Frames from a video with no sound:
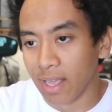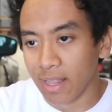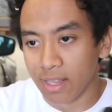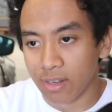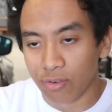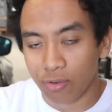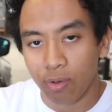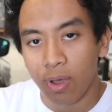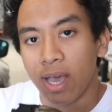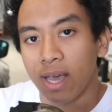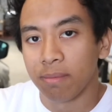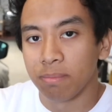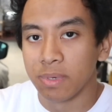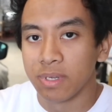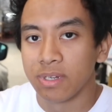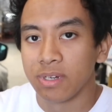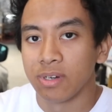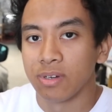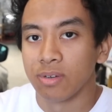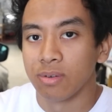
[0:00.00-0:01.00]
And then you add
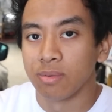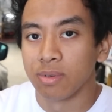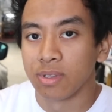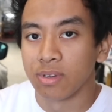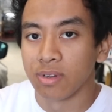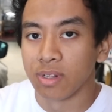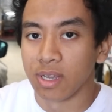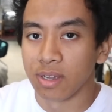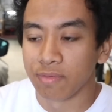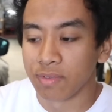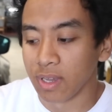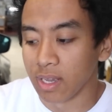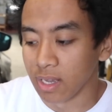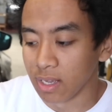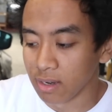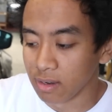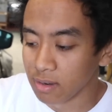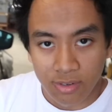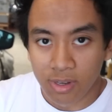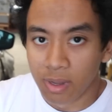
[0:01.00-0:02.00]
material with your left
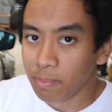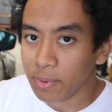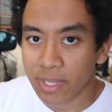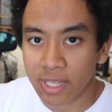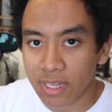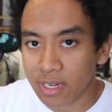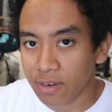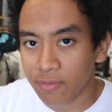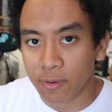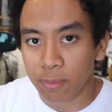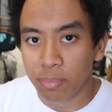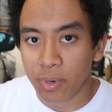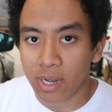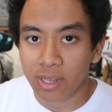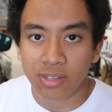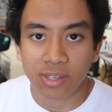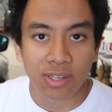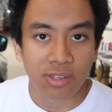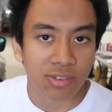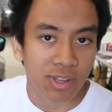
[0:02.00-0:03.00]
hand. Completely different
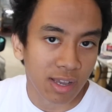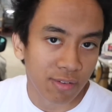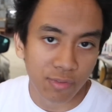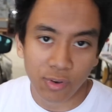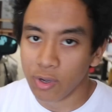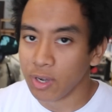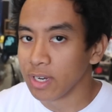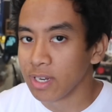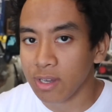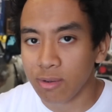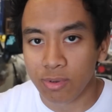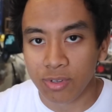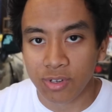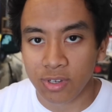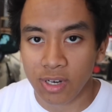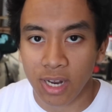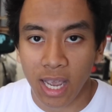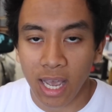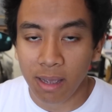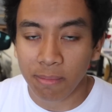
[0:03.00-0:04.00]
process. I have no idea what's
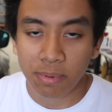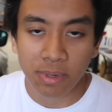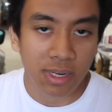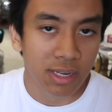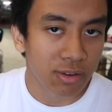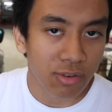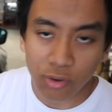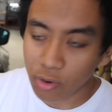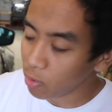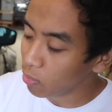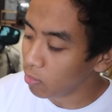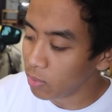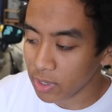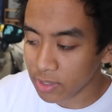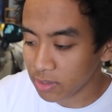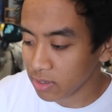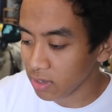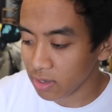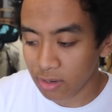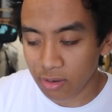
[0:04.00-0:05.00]
gonna happen. I don't know
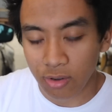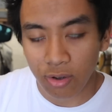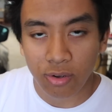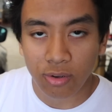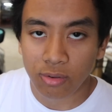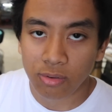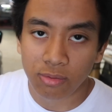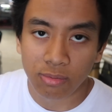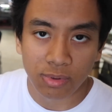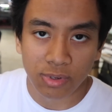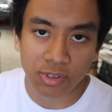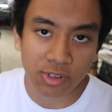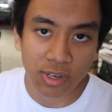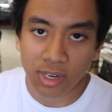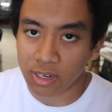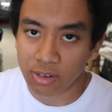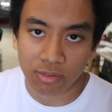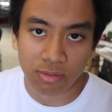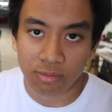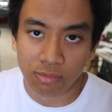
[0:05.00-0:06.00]
what's gonna go, what's
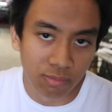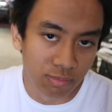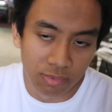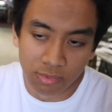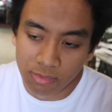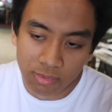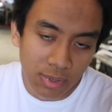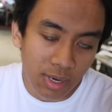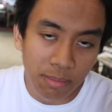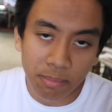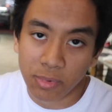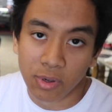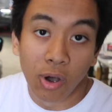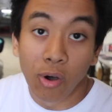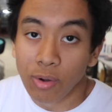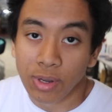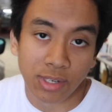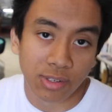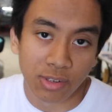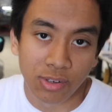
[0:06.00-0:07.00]
gonna, what I'm
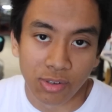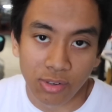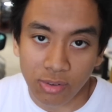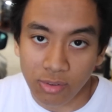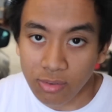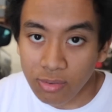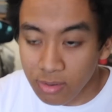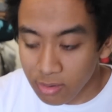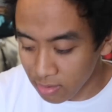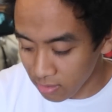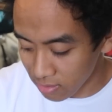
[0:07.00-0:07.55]
going to do.